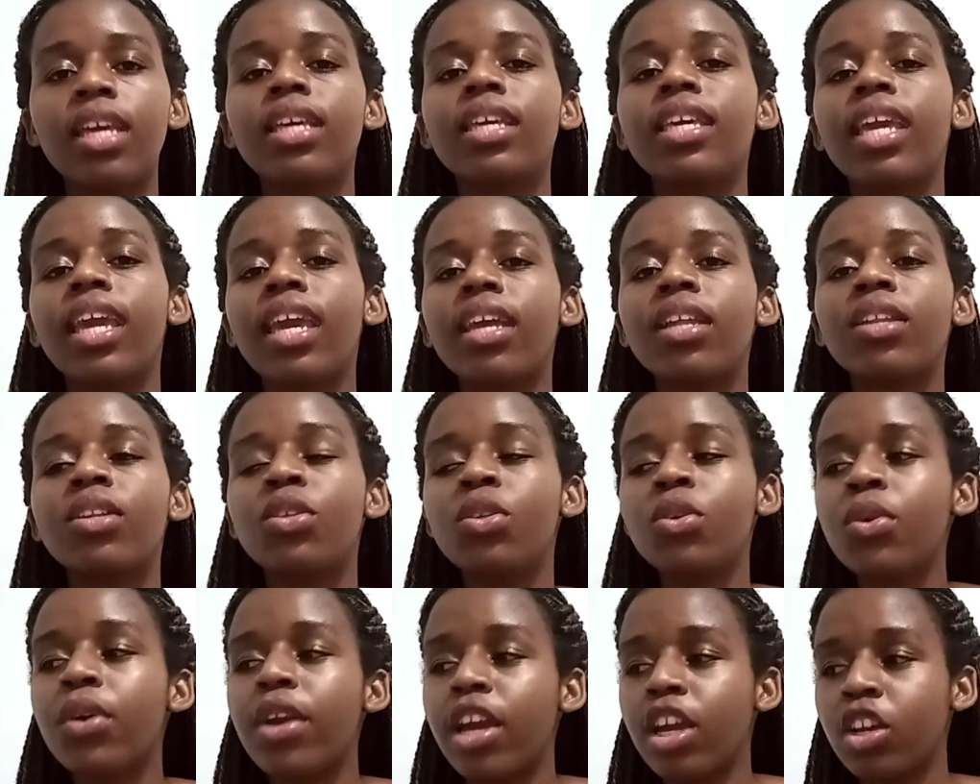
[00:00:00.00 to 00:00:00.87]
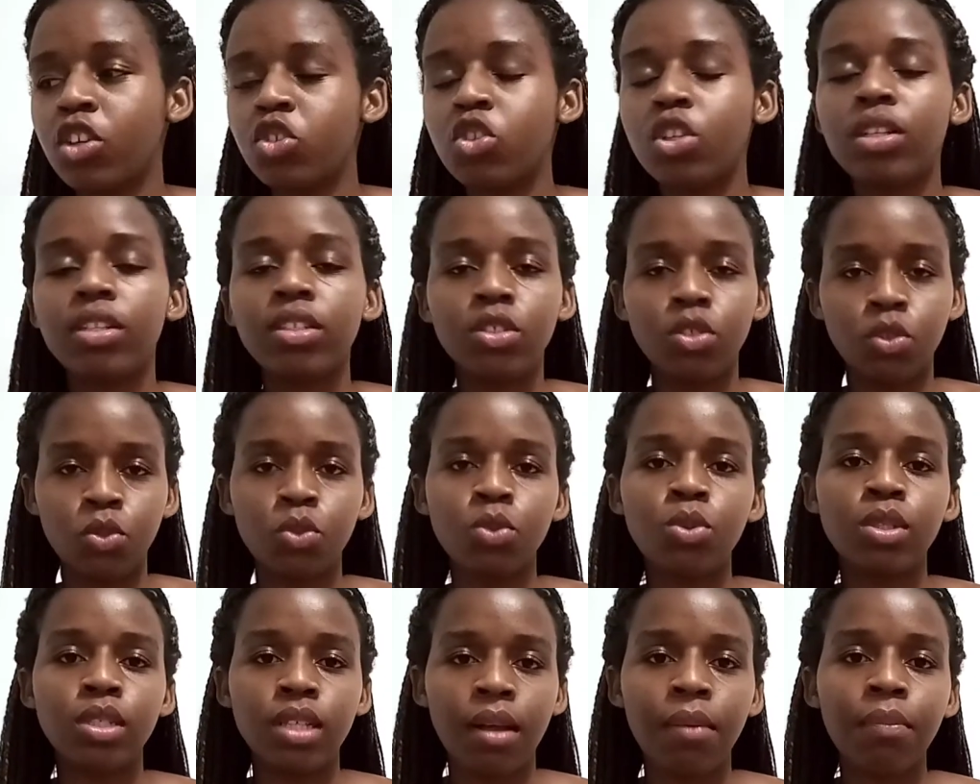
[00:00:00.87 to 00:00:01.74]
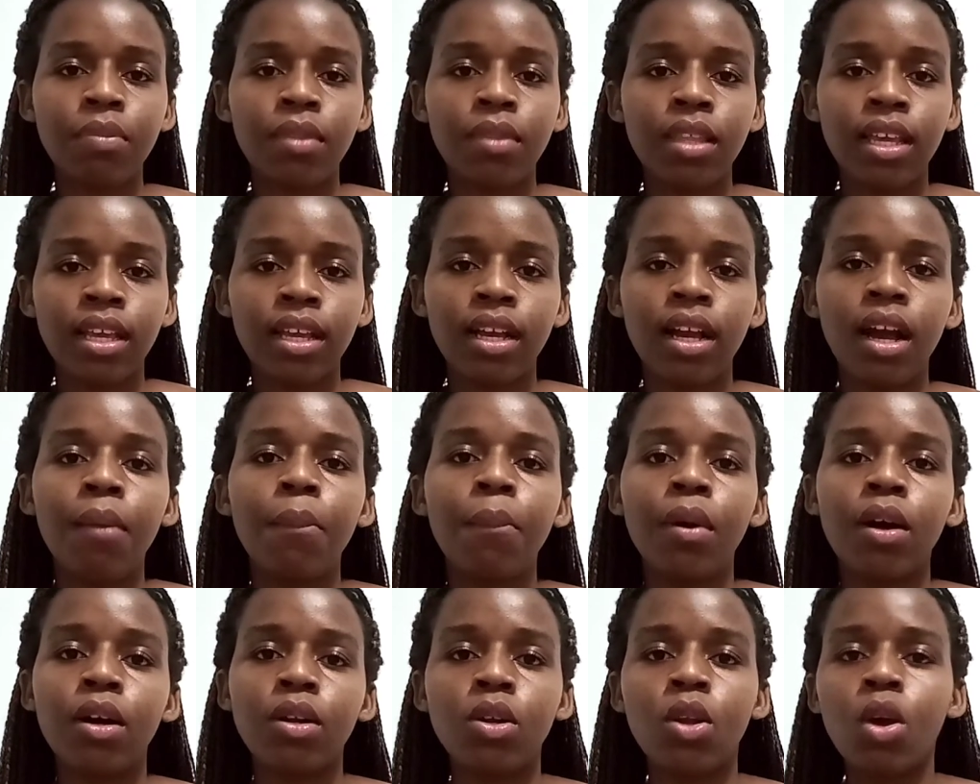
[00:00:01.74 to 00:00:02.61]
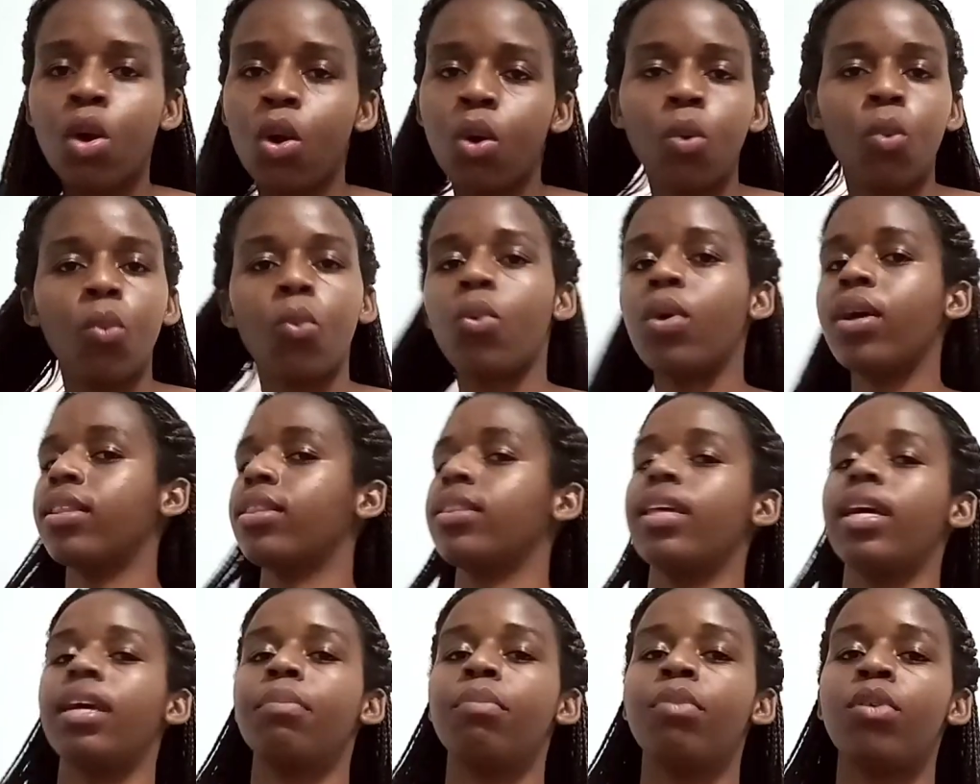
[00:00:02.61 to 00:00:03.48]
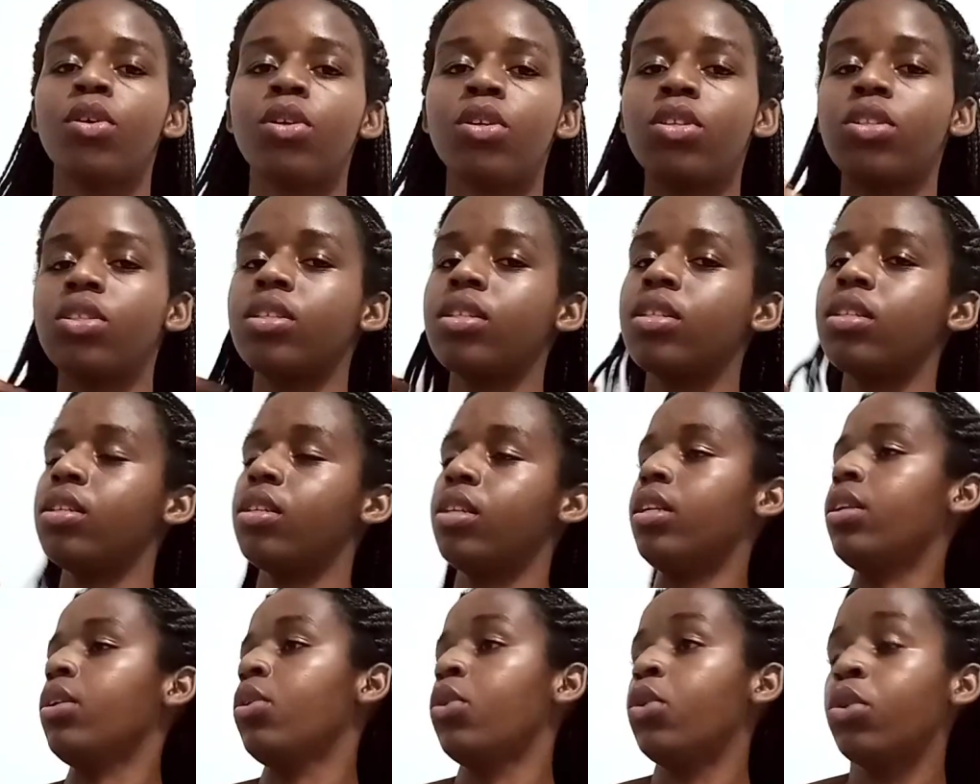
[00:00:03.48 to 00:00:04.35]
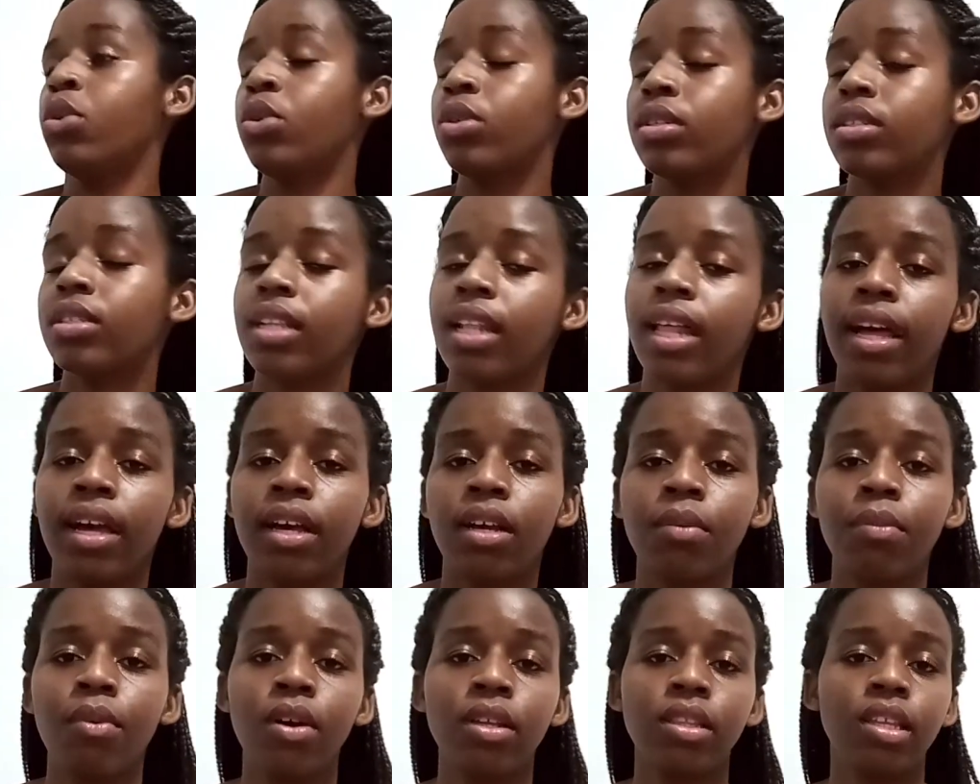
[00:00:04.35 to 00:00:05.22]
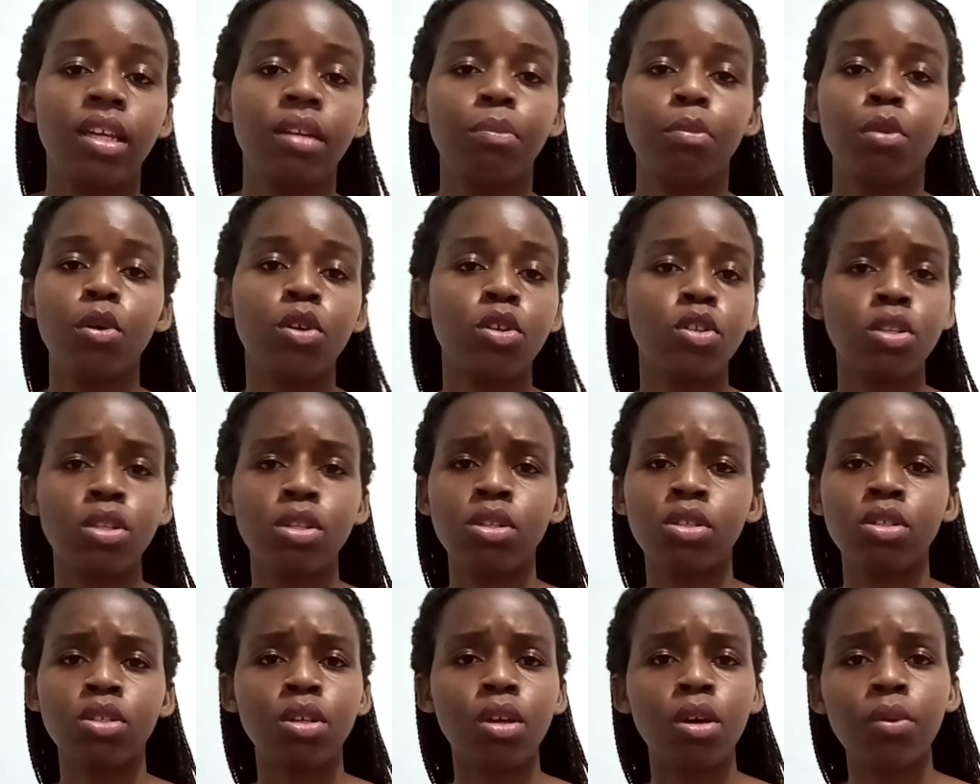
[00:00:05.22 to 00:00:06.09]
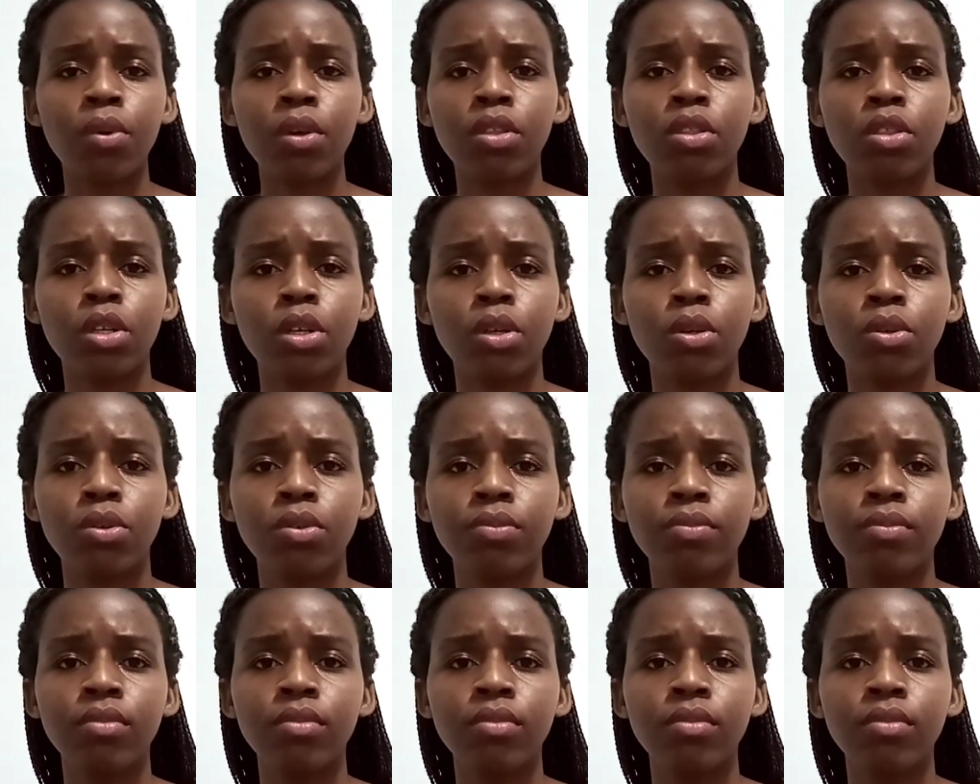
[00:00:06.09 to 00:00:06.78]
Can you actually do something about what that person looks like, what that person is going through?